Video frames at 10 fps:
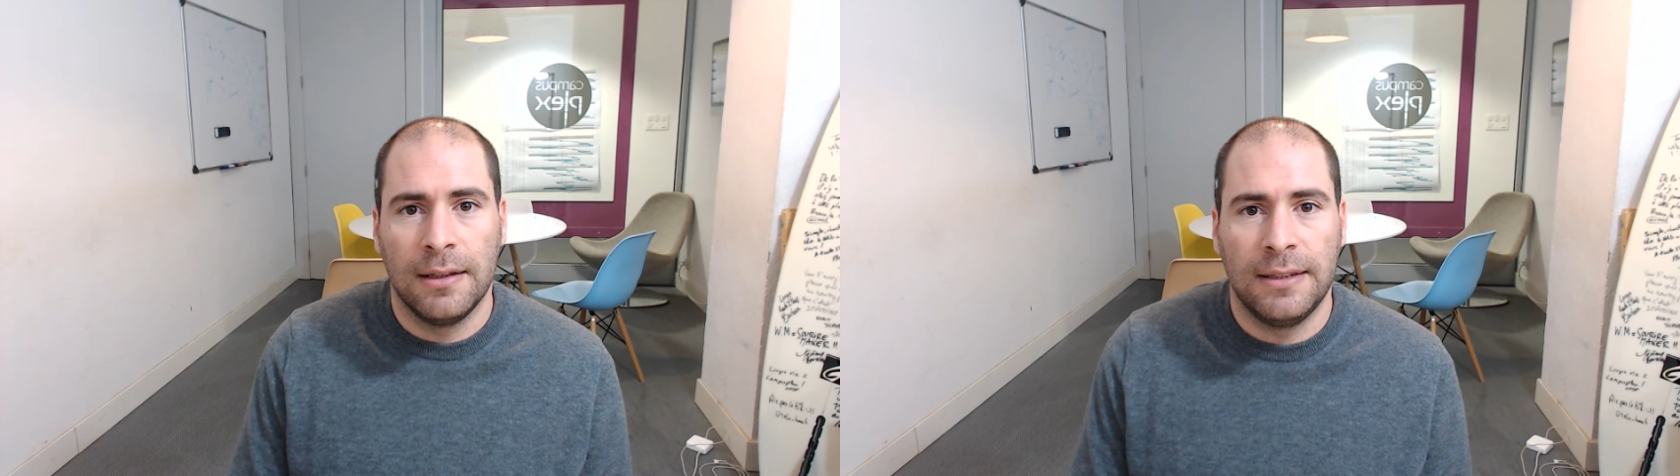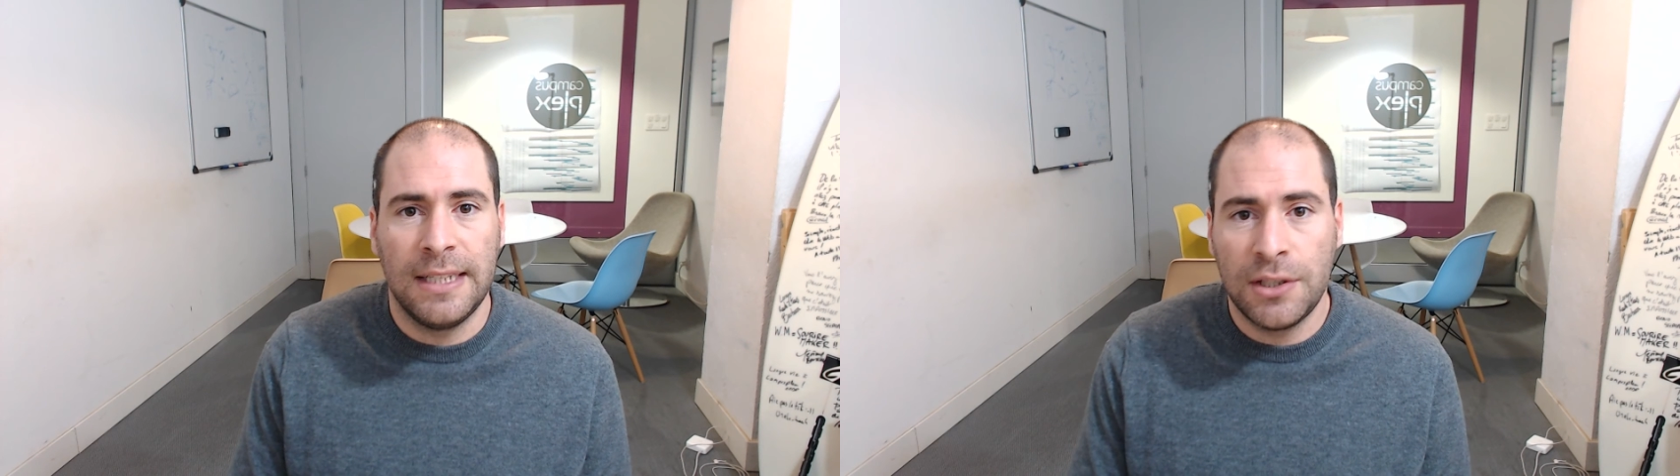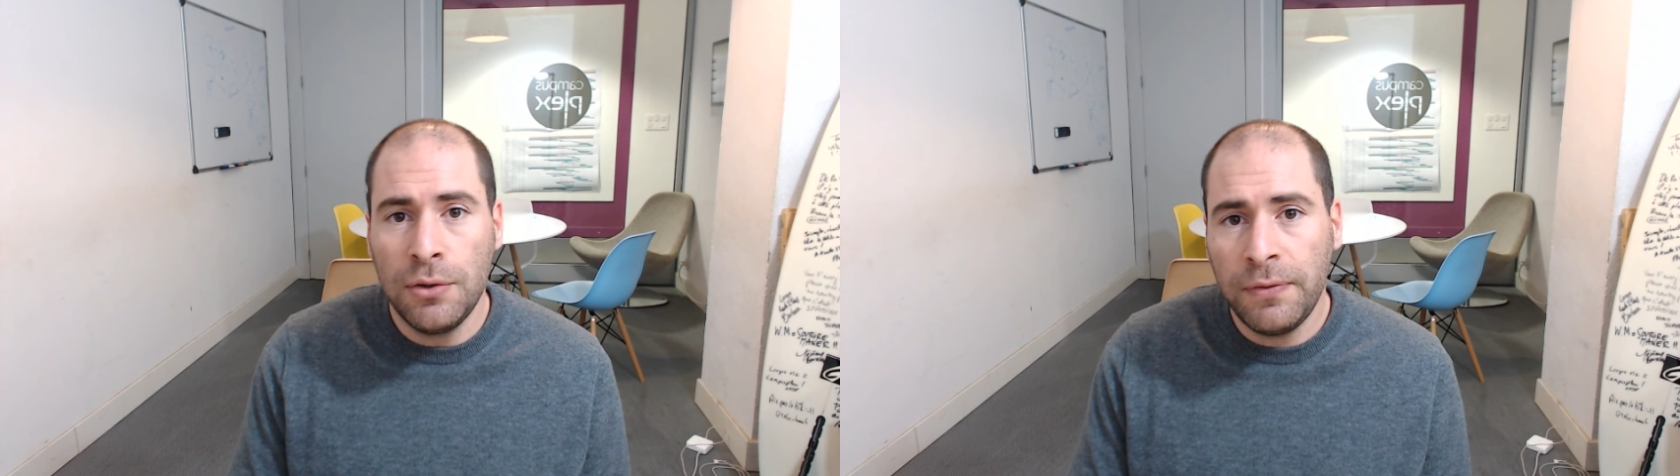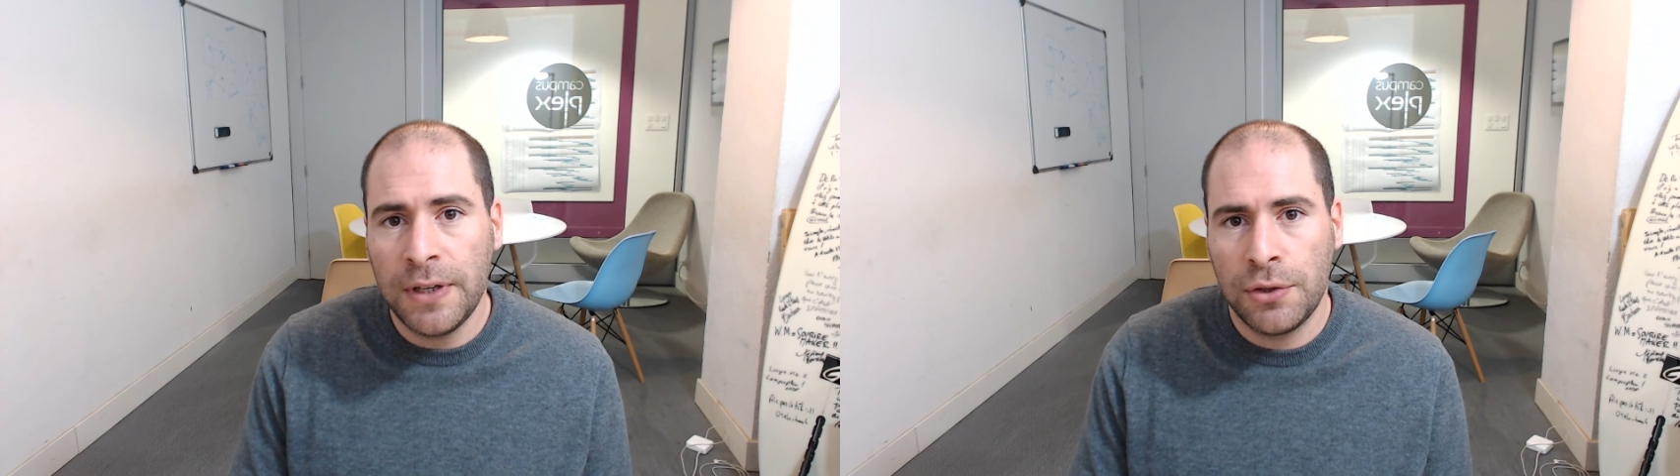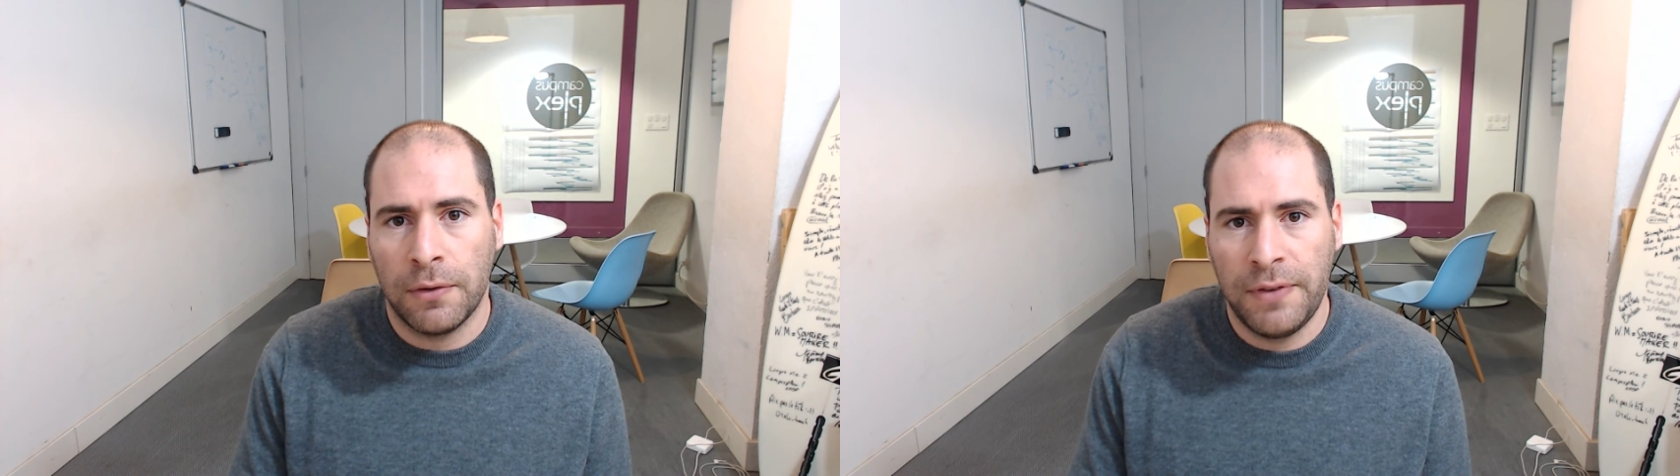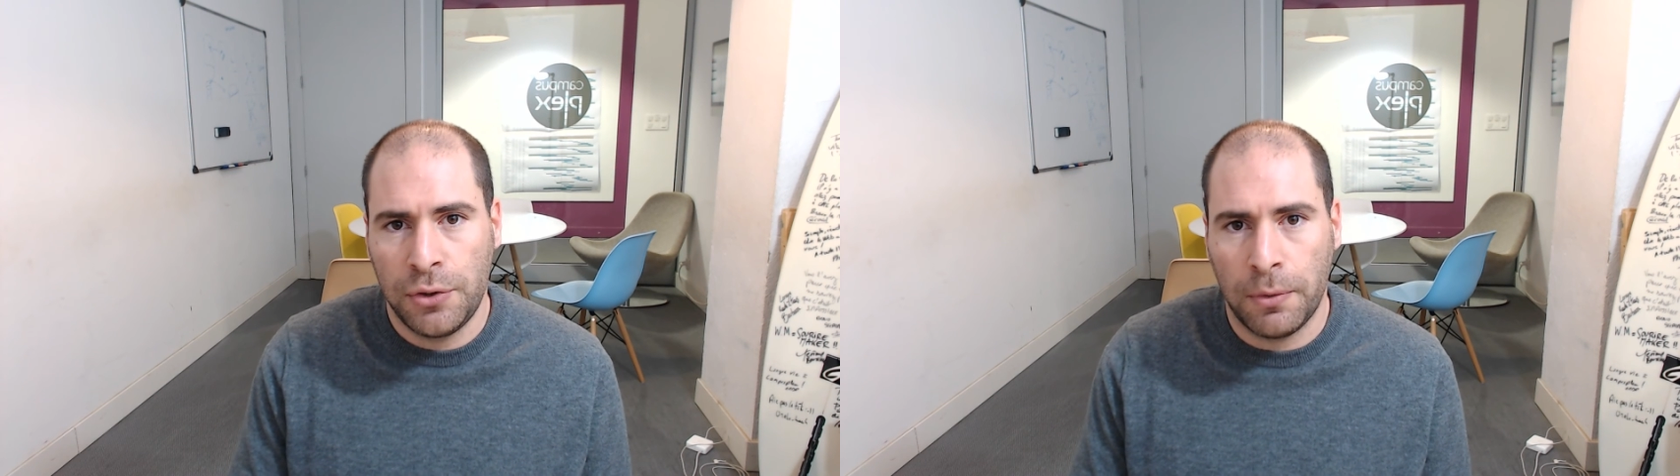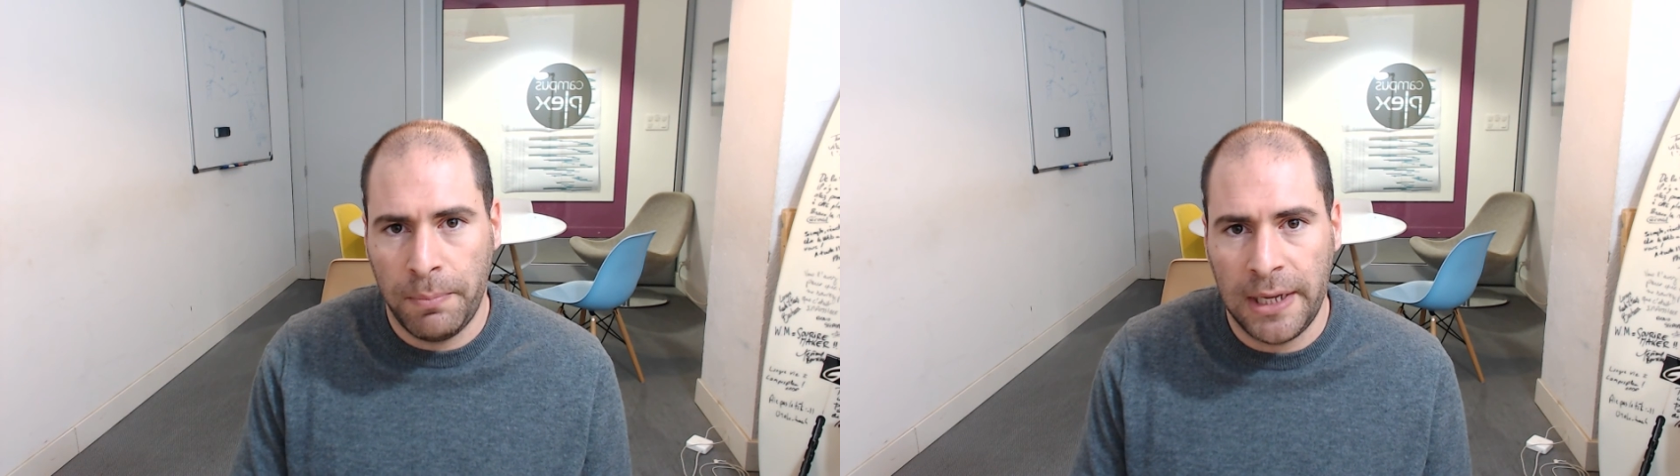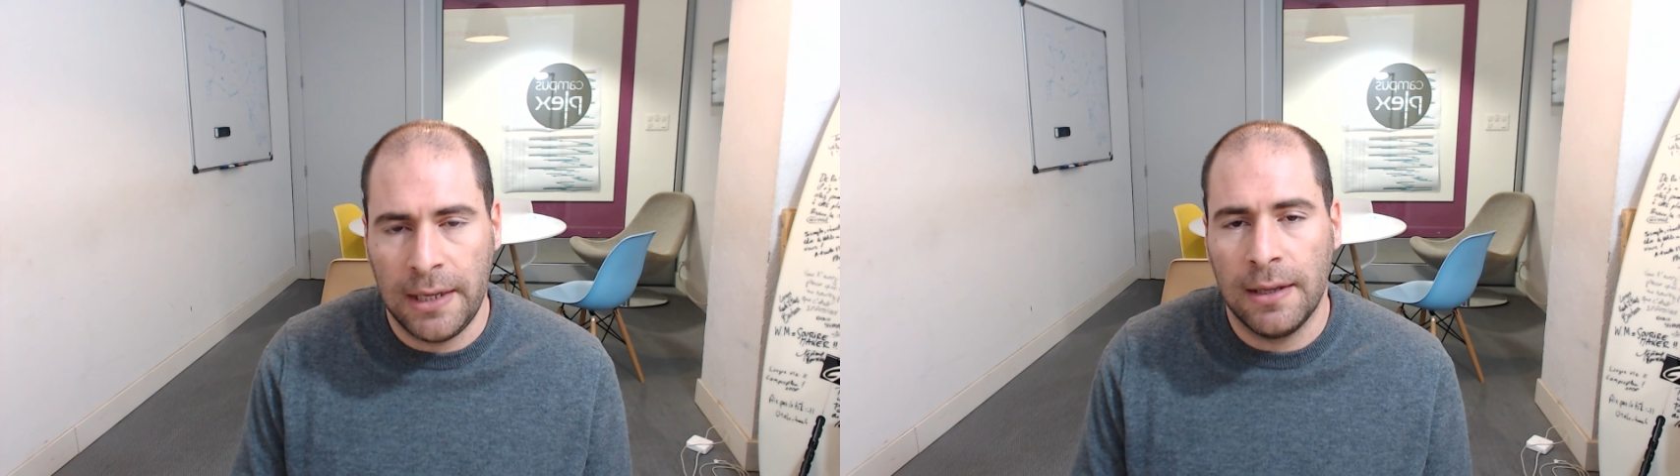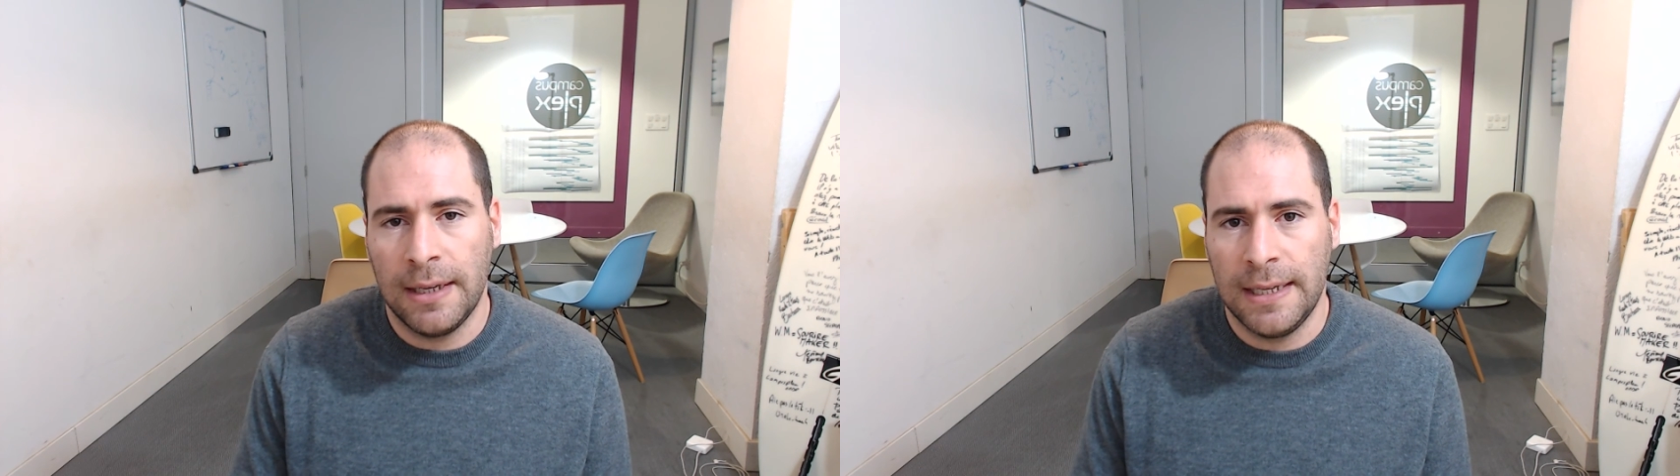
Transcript: This new feature, feature B,